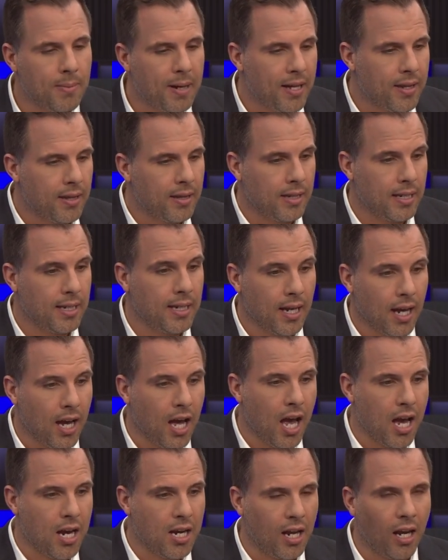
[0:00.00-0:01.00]
about the
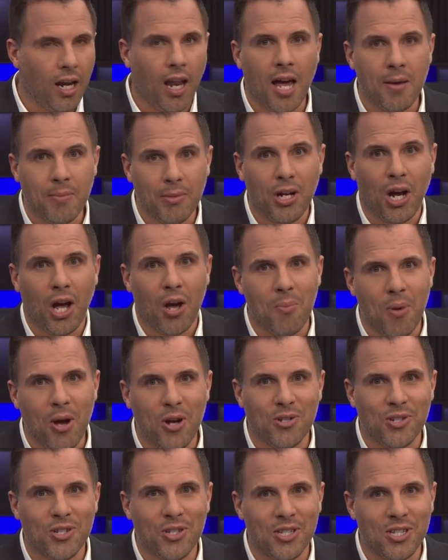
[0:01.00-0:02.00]
climate
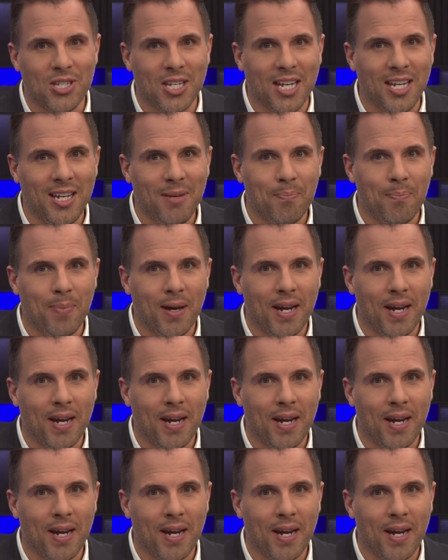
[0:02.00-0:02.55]
emergency,